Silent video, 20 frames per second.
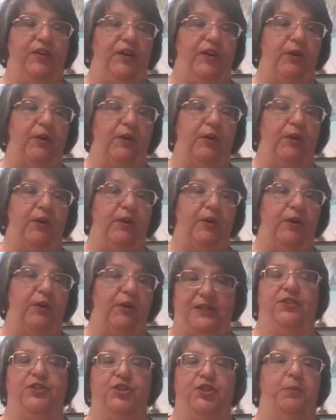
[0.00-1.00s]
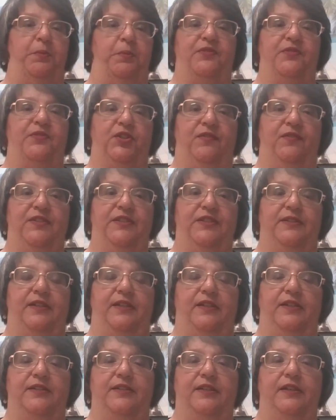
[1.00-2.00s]
very robust interpretive
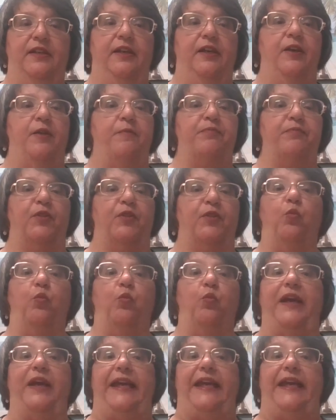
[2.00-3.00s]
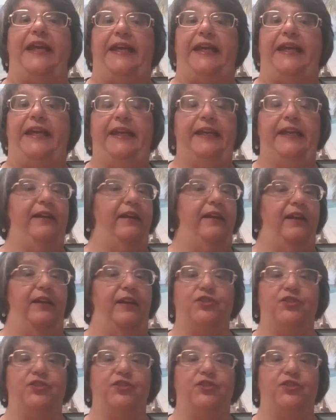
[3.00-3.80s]
services, we're